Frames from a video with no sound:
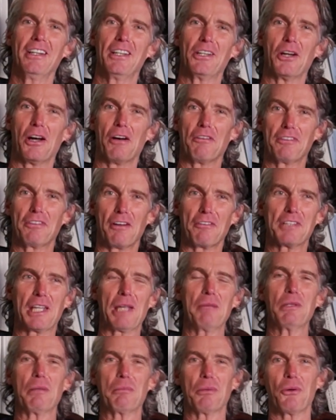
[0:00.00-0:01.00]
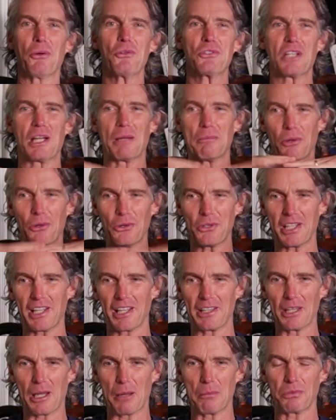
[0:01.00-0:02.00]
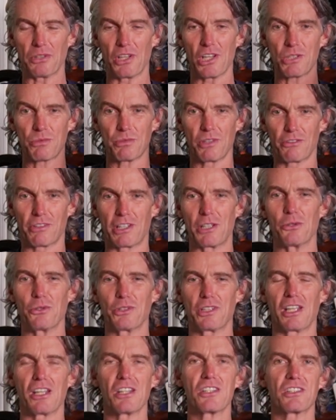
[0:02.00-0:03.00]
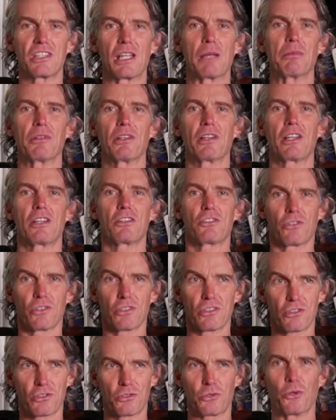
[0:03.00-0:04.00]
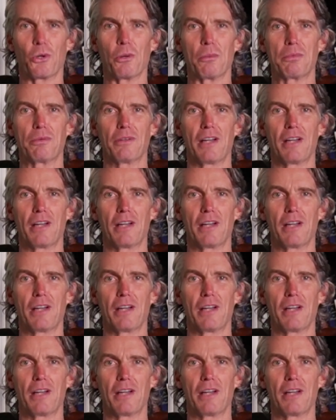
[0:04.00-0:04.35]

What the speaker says: I've came the bounce, and I'm already in that place where, right, okay, stabilise, just stop,